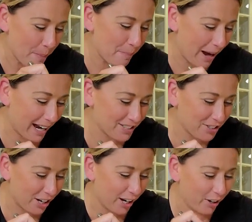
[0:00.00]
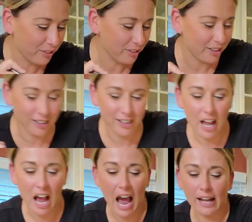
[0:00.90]
My dough.
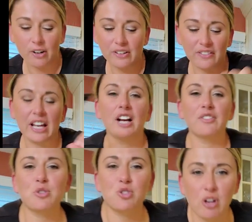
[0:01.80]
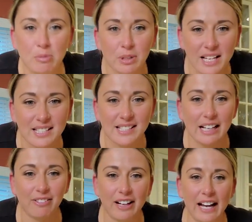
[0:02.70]
I don't even care if it was scrambled eggs
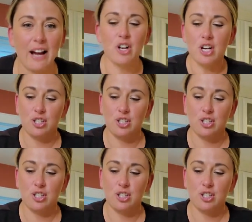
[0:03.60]
inside right now.